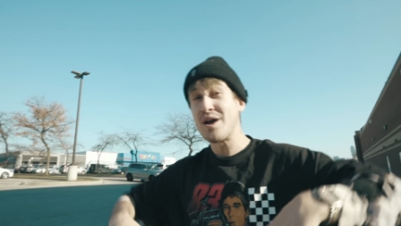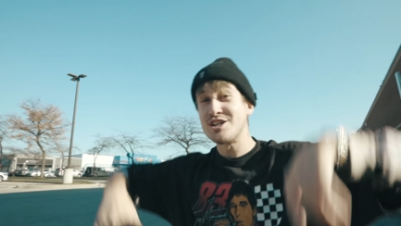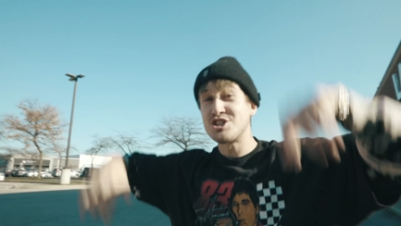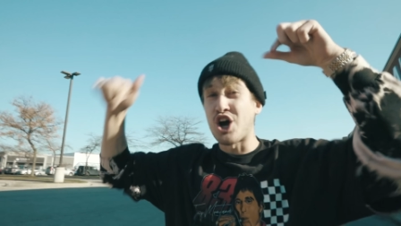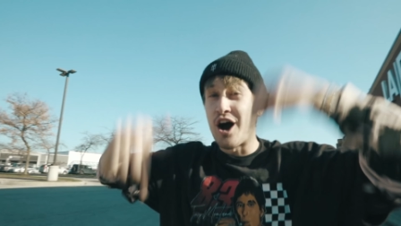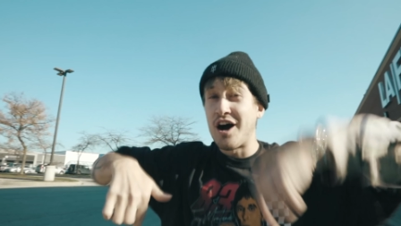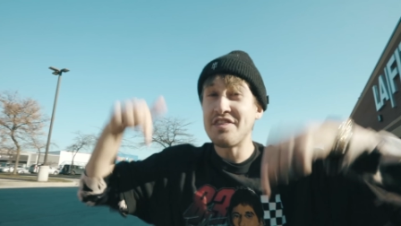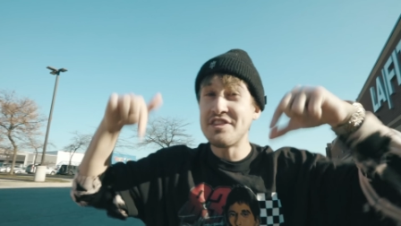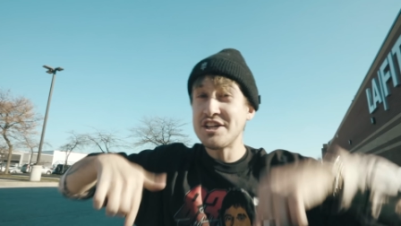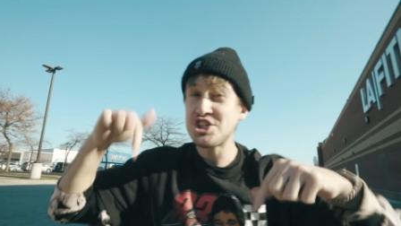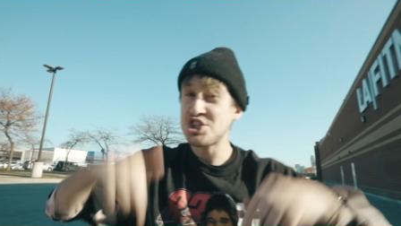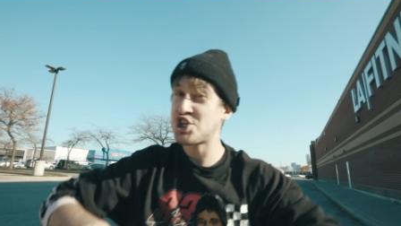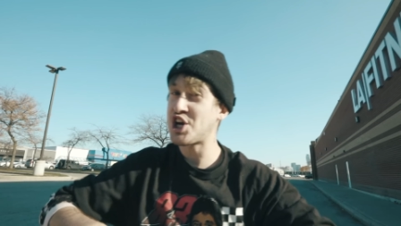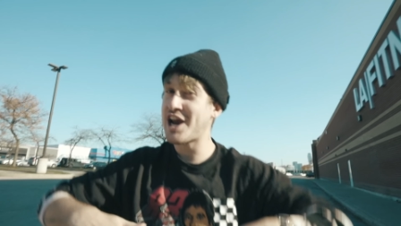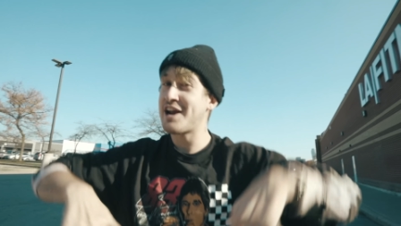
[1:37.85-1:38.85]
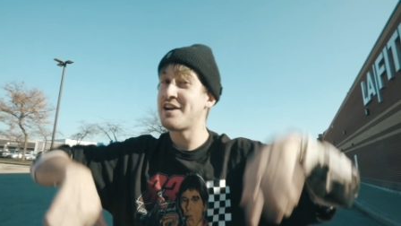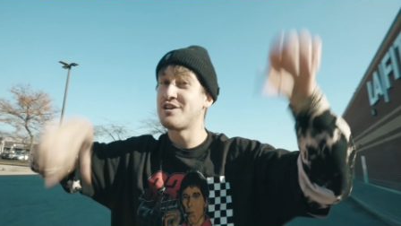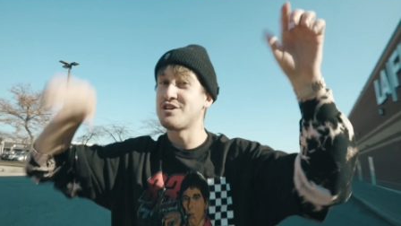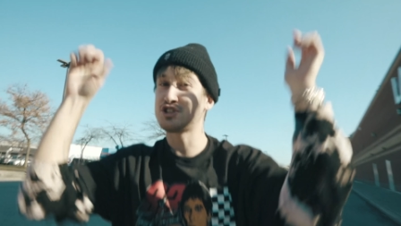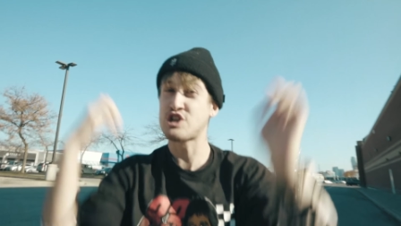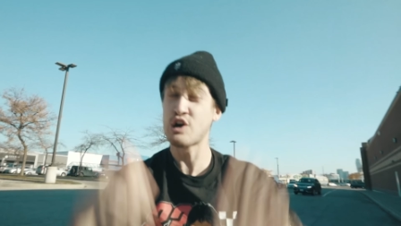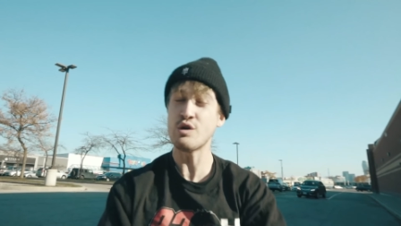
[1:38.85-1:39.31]
is on this
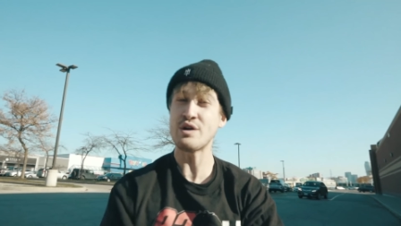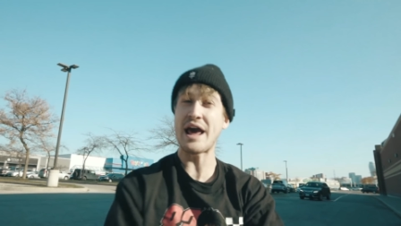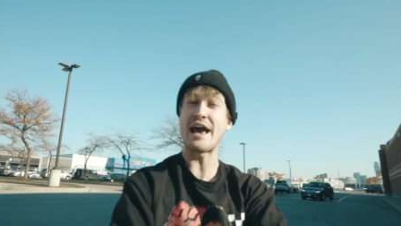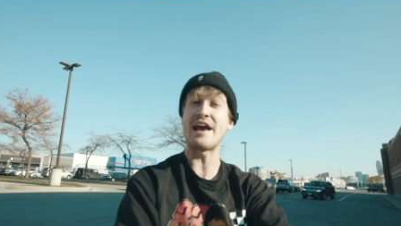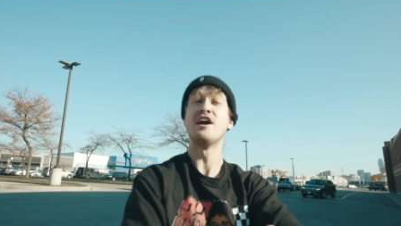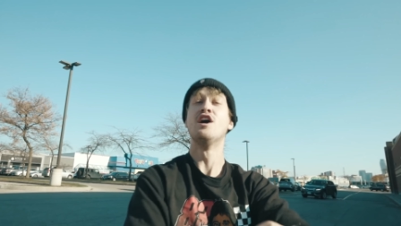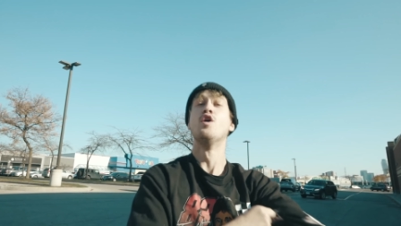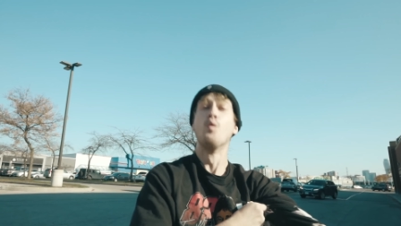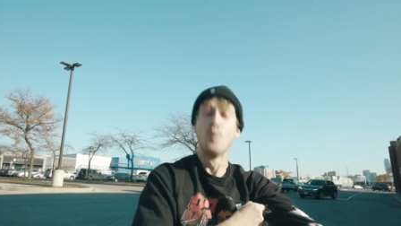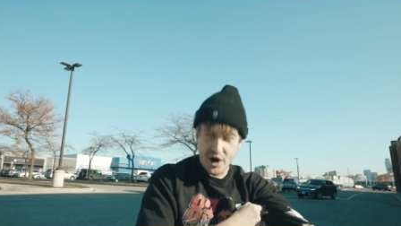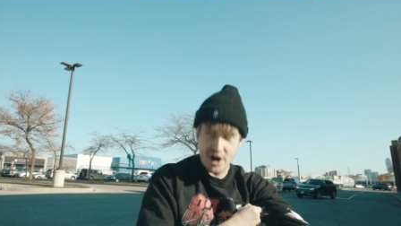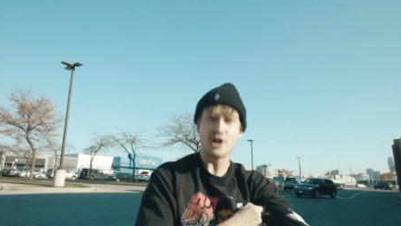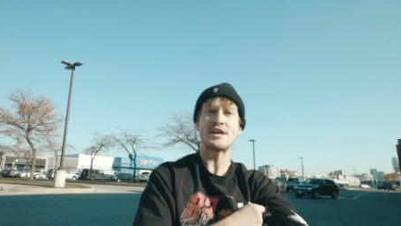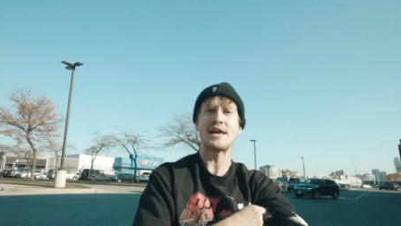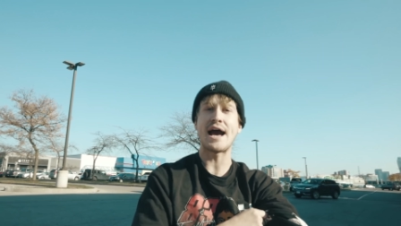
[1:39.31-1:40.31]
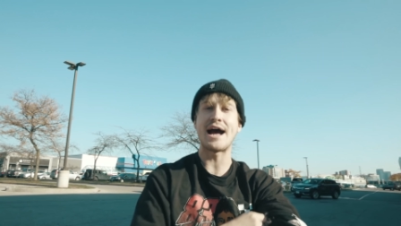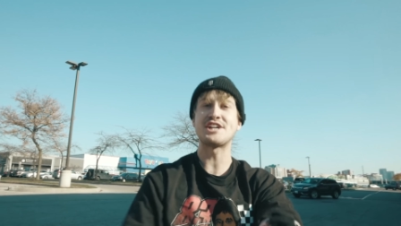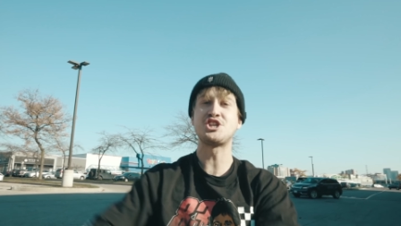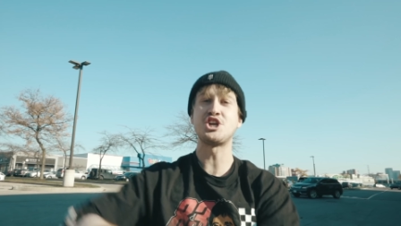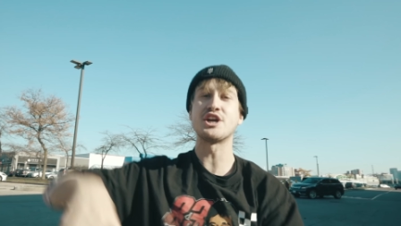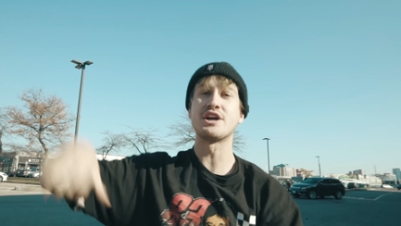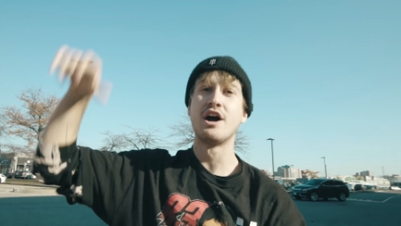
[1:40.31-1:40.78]
channel today, we are
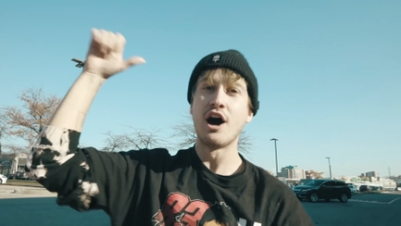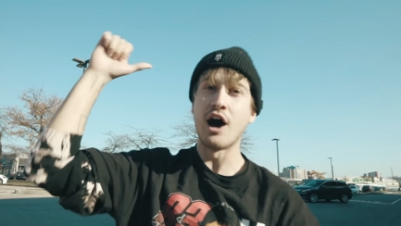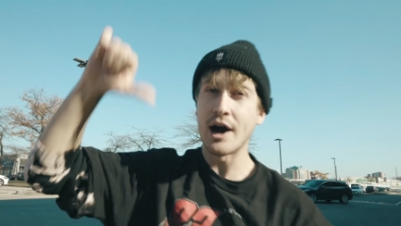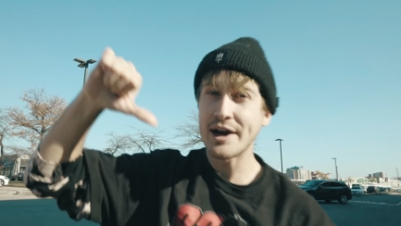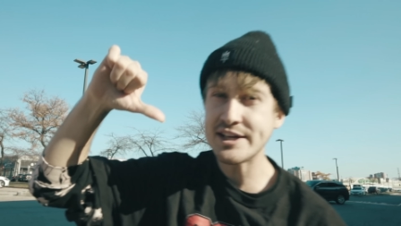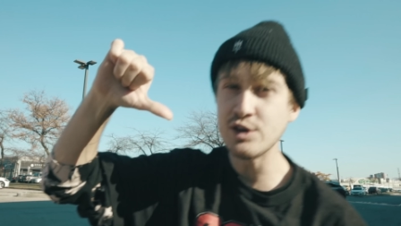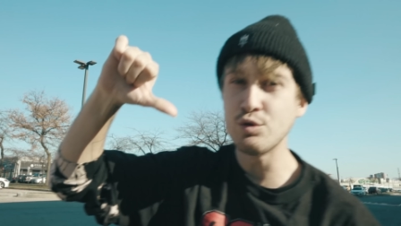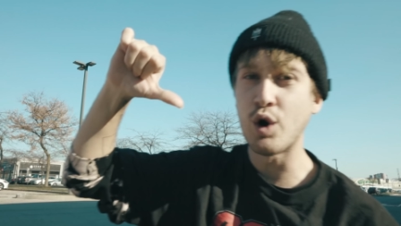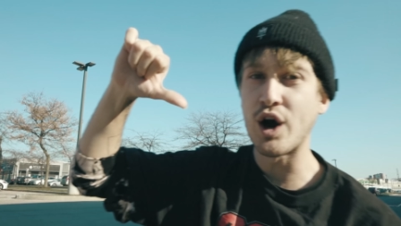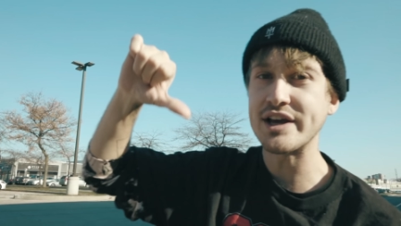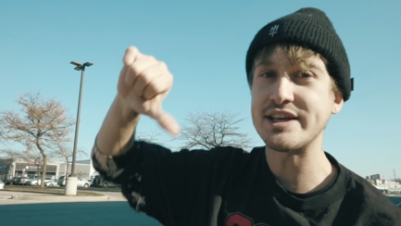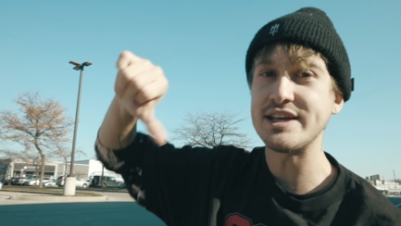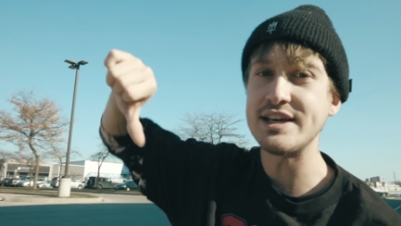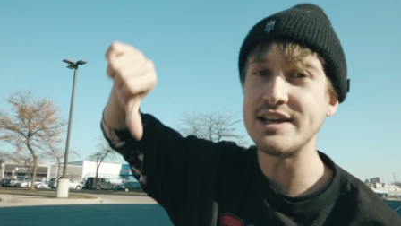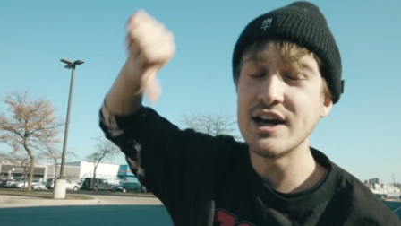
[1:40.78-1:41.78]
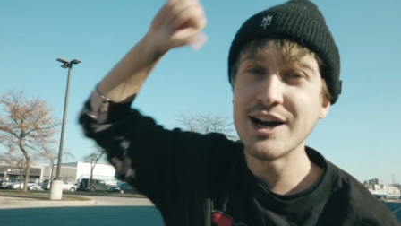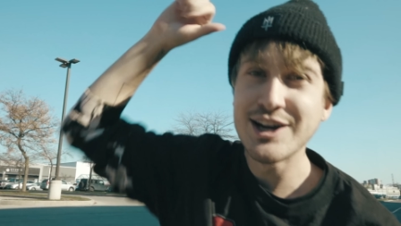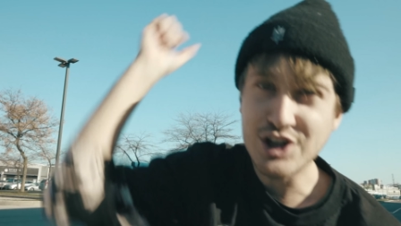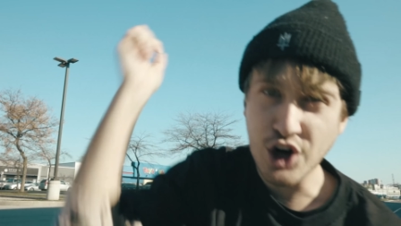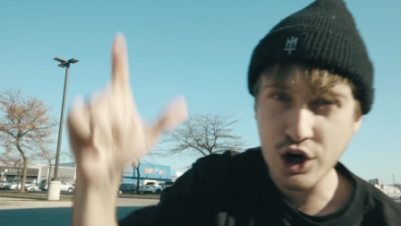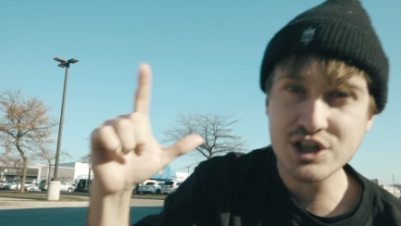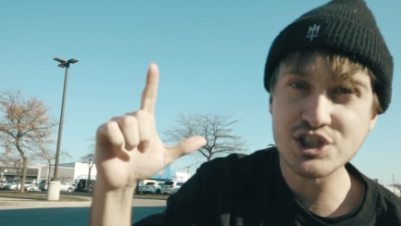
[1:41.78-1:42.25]
catching Huggy Wuggy,
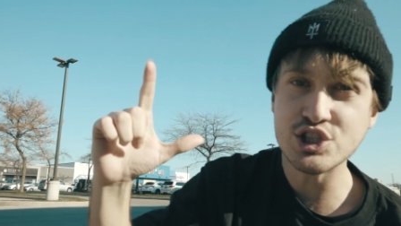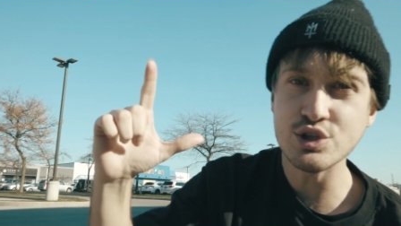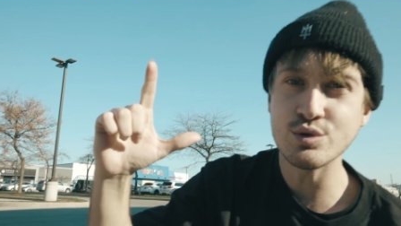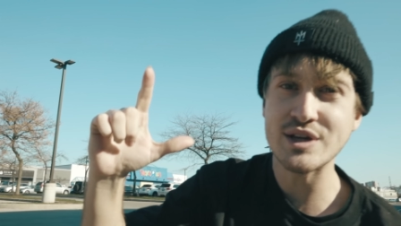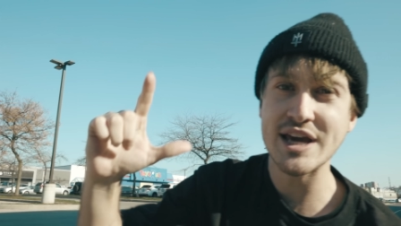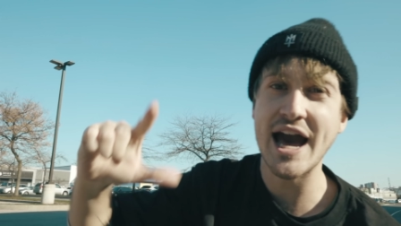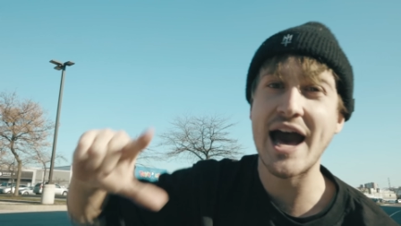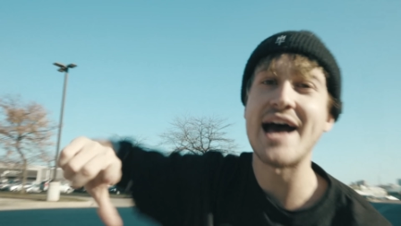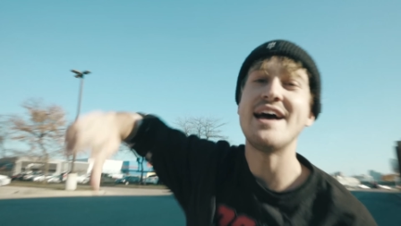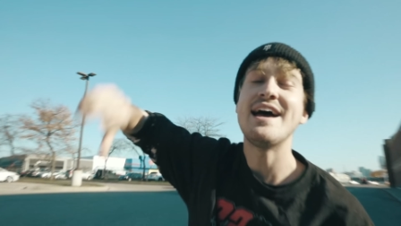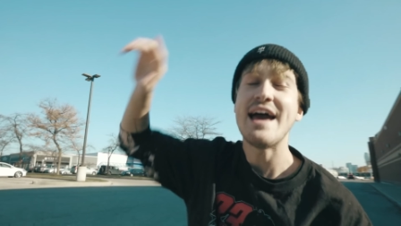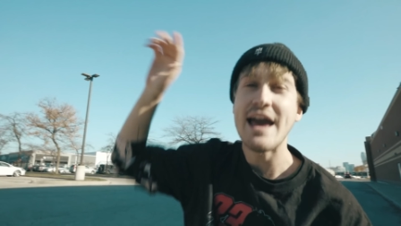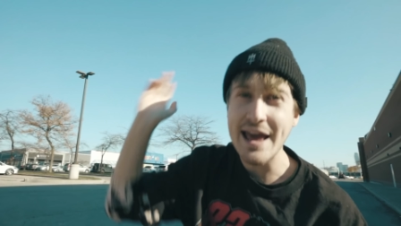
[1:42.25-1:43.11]
Cartoon Cat,